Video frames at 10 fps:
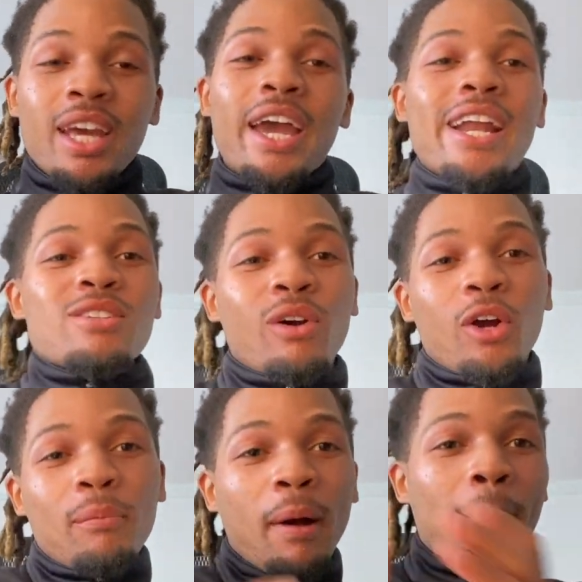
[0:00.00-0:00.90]
And it's gonna hurt
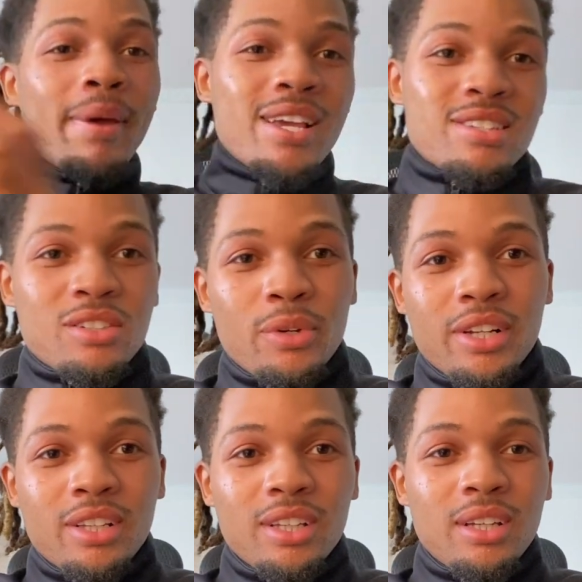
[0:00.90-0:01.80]
my business credit,
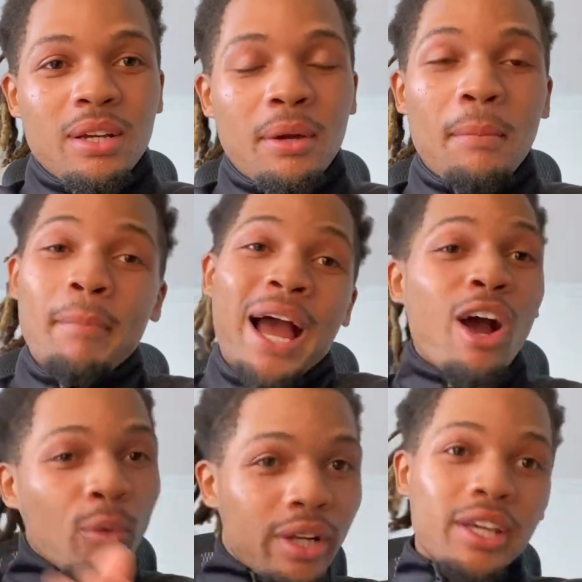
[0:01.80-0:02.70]
but I
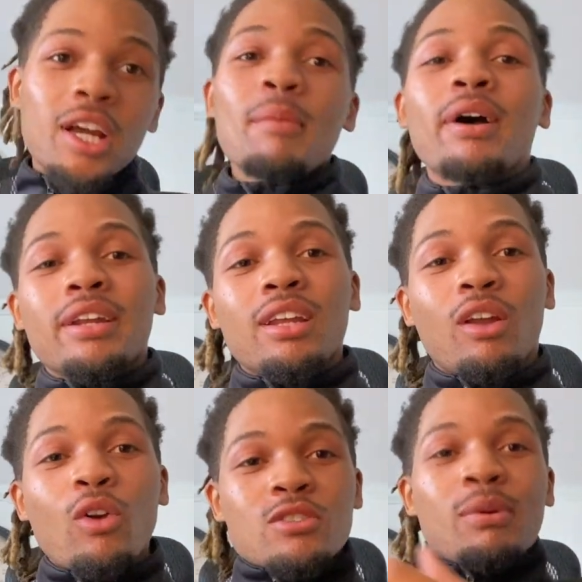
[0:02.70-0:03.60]
don't really care about that, as
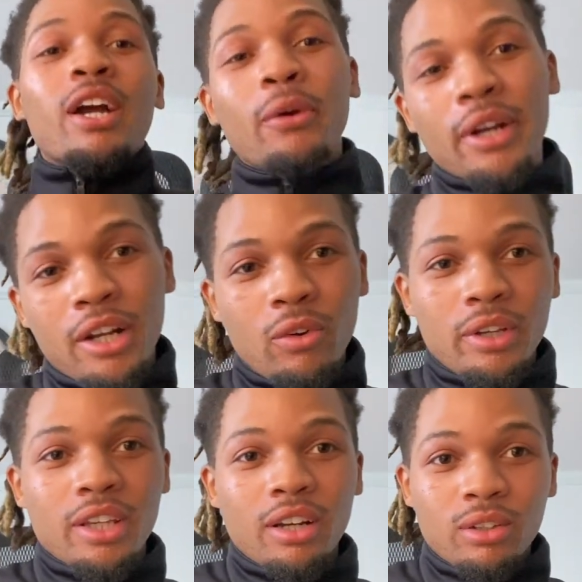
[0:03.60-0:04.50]
long as my credit don't
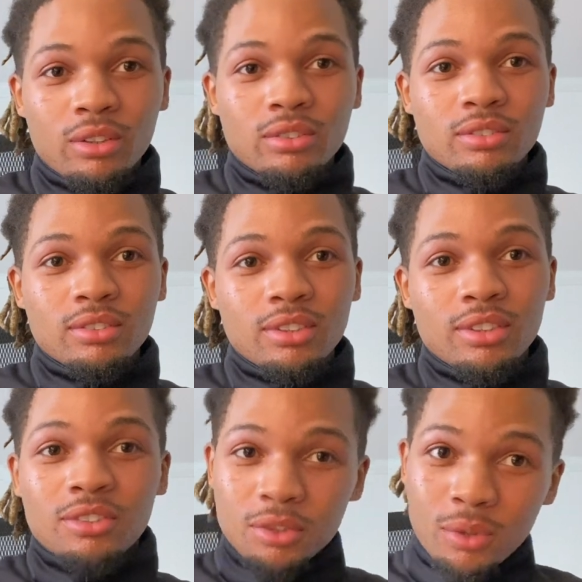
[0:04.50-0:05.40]
get hurt.
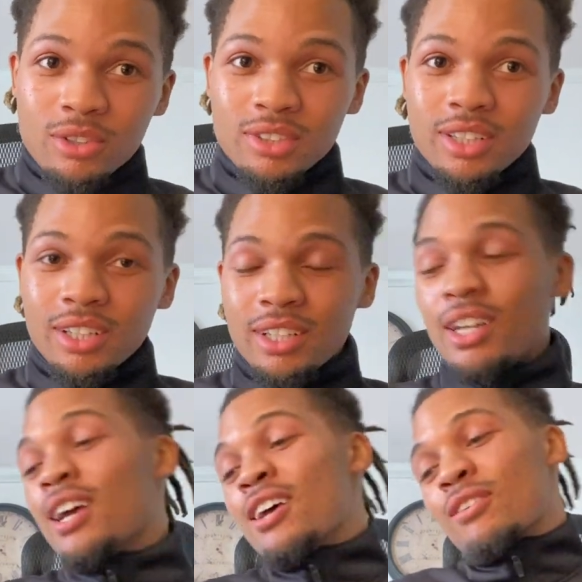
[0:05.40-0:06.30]
You see what I'm saying?
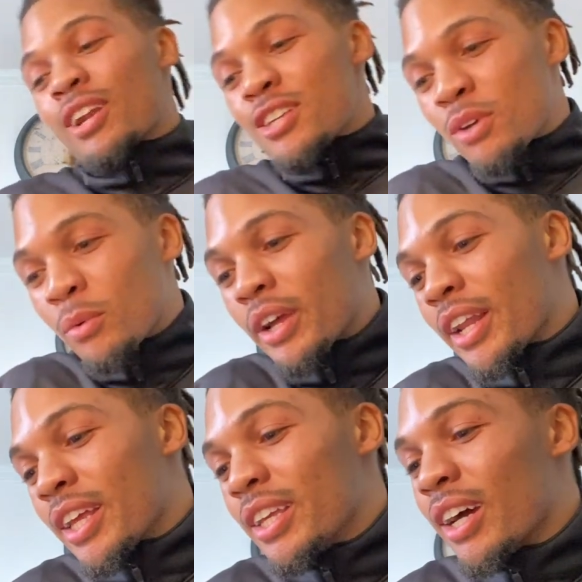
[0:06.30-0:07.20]
So that's why you wanna have
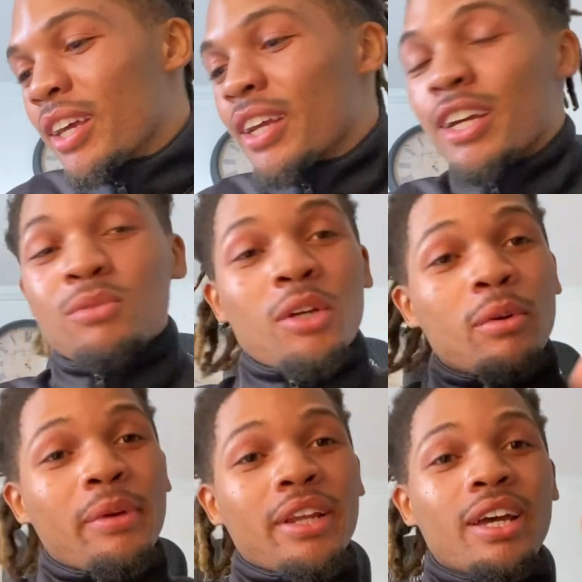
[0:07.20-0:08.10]
that EIN, that's why you wanna
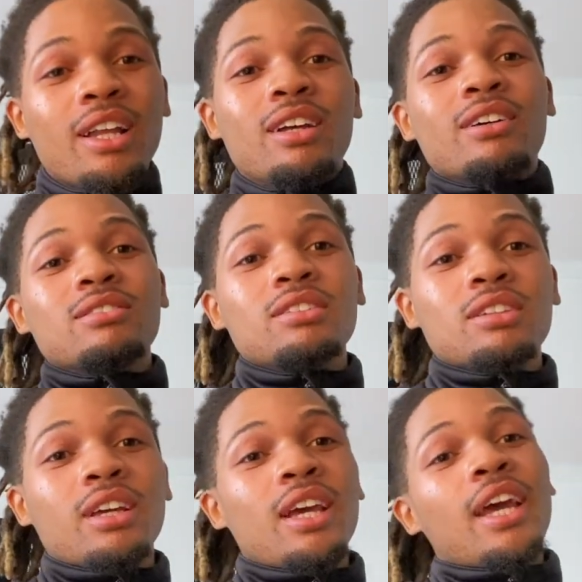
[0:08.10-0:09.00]
make that LLC
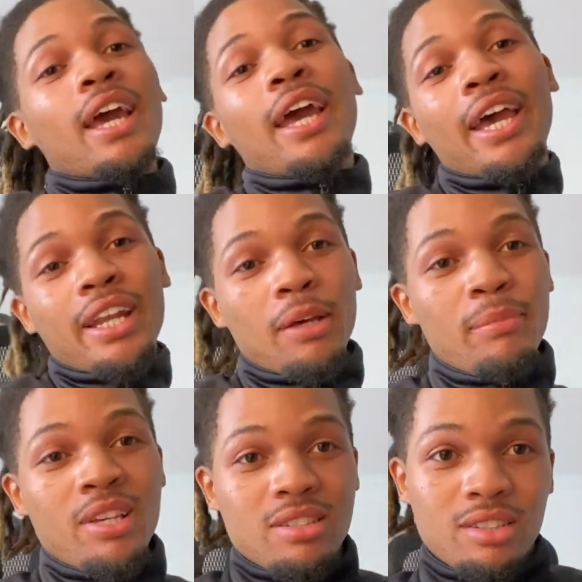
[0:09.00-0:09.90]
and have that
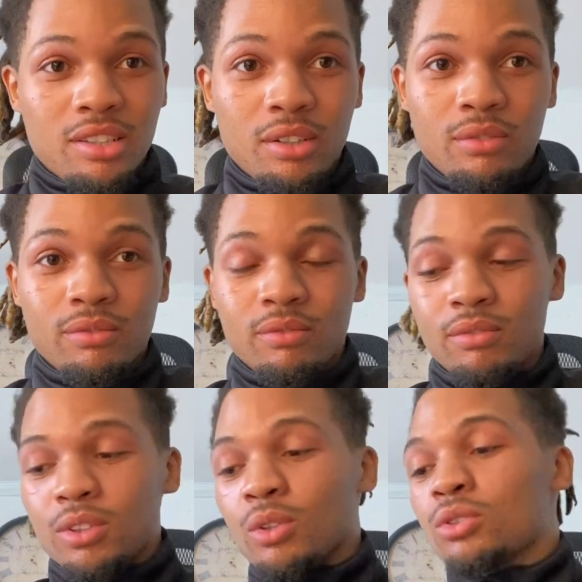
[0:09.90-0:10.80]
business account.
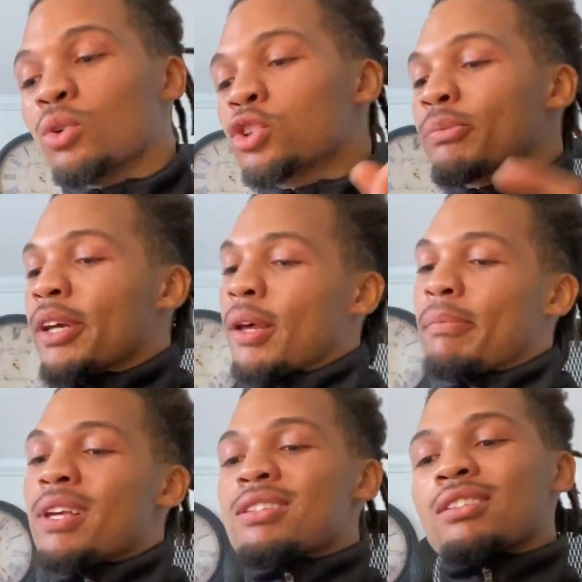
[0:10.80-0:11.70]
So as soon as you make that
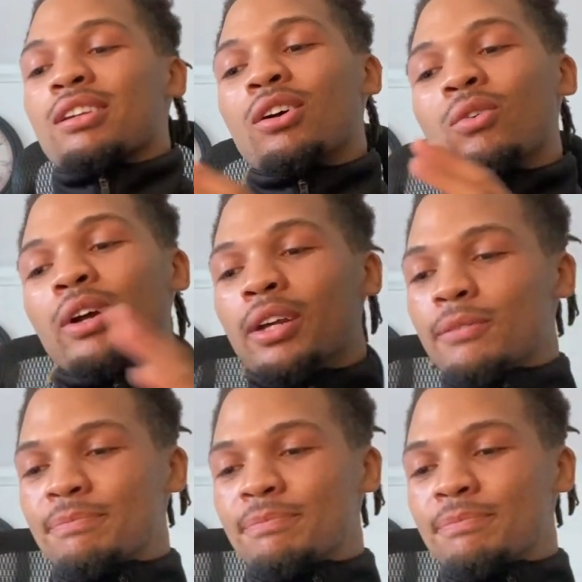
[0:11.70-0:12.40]
business account, right?